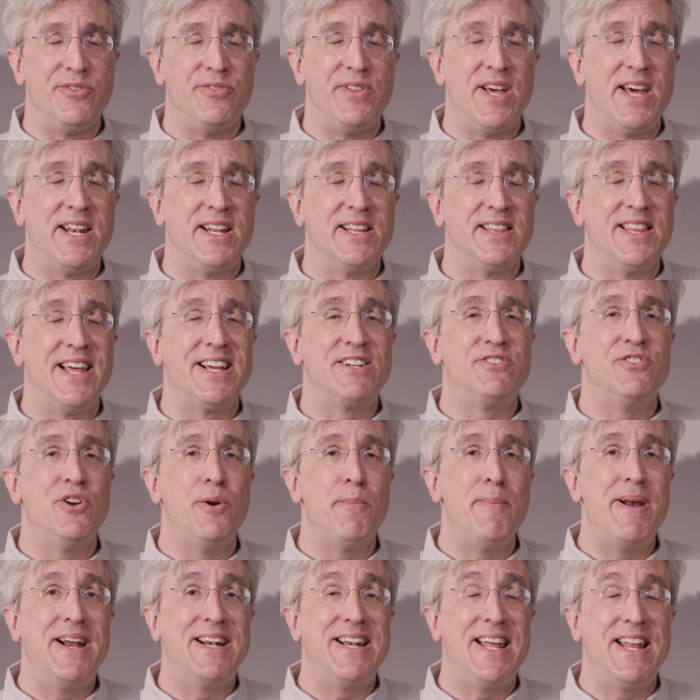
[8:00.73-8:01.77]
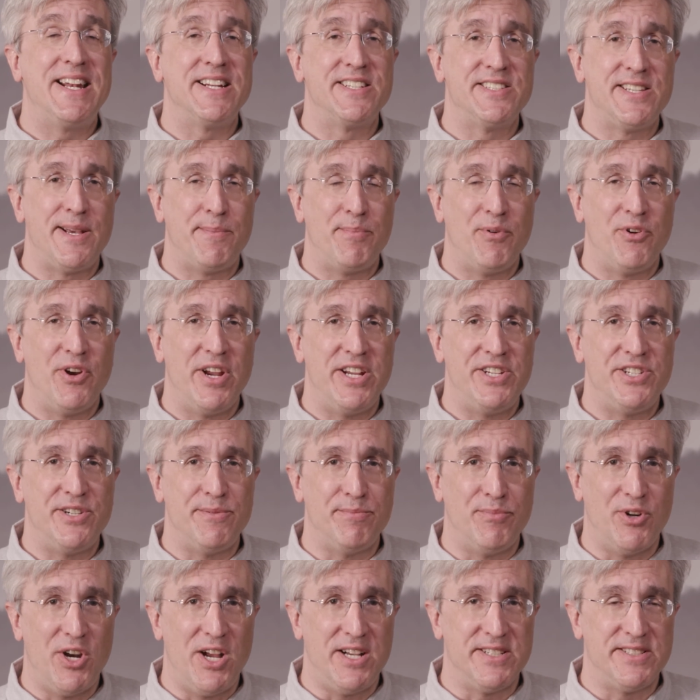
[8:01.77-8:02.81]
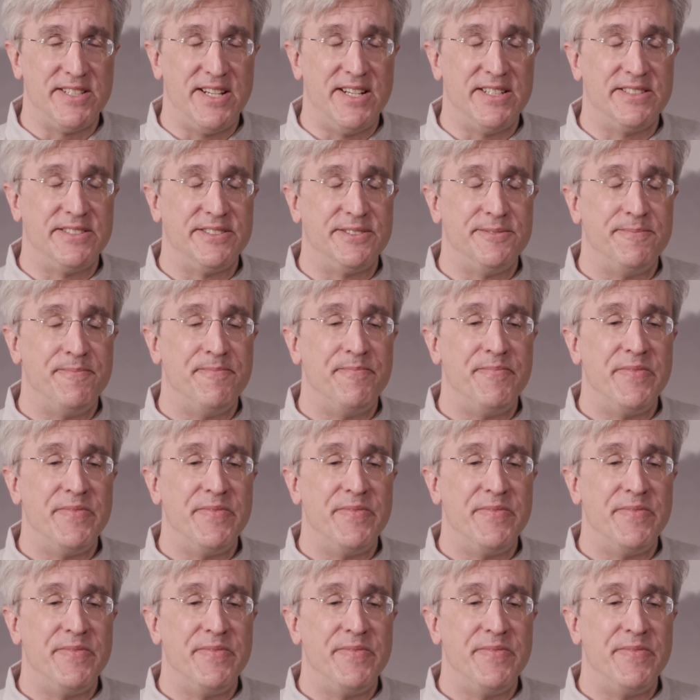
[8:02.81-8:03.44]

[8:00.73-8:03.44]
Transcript: through that electromagnetic separation process.